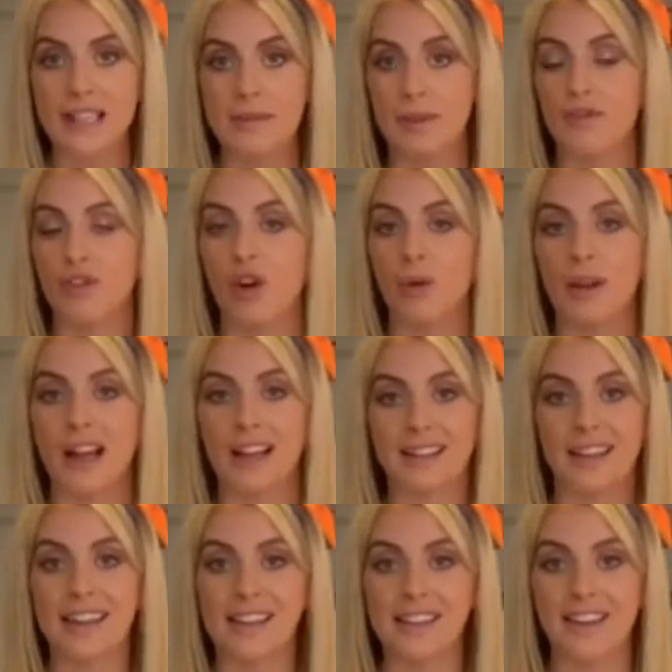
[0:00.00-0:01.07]
before we
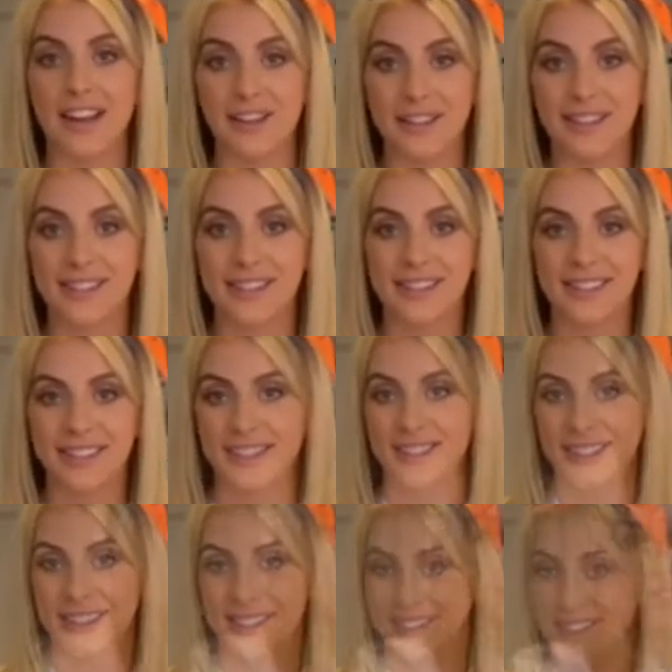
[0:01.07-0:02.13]
add anything else.
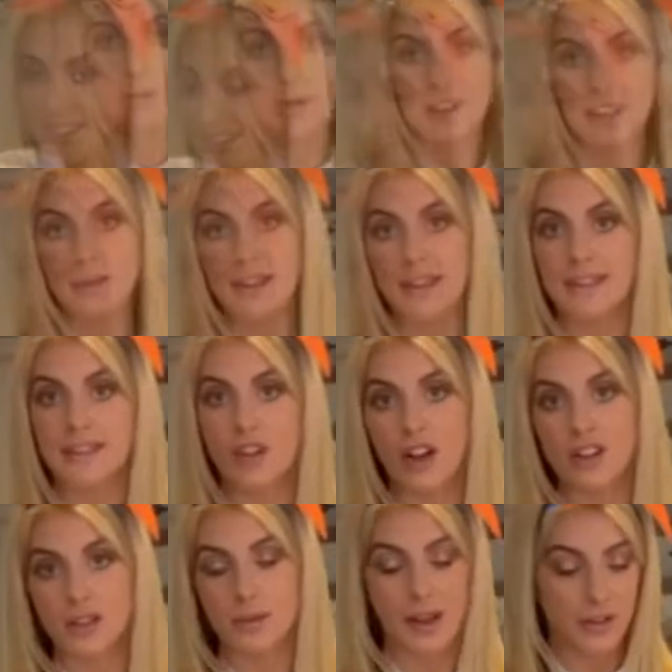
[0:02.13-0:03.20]
Once this is ready, we can
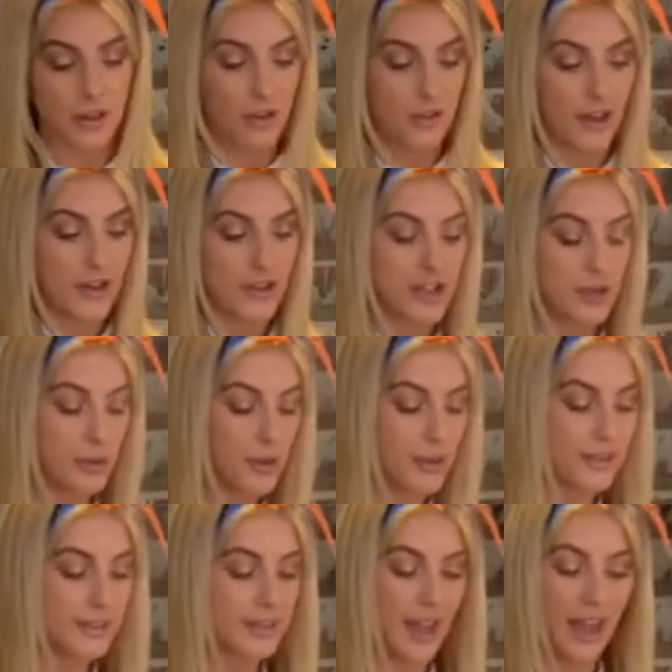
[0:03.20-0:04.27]
start to add our
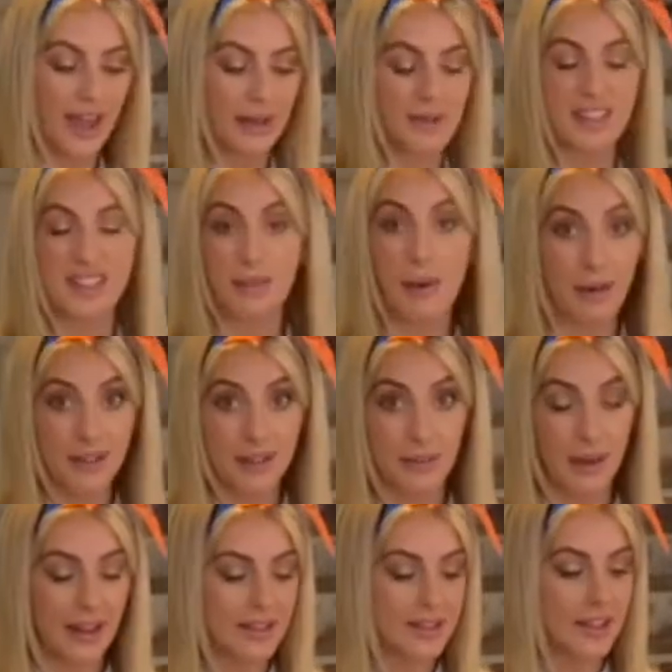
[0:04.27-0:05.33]
vegetables. It smells
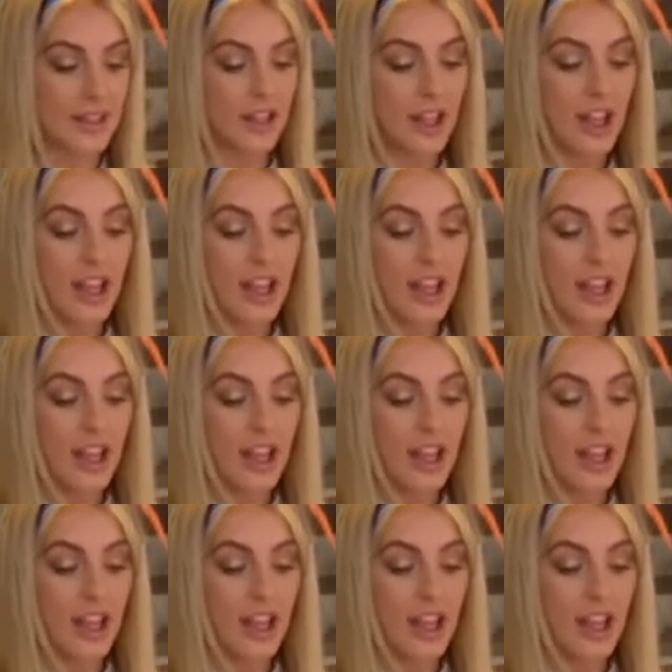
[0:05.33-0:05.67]
amazing.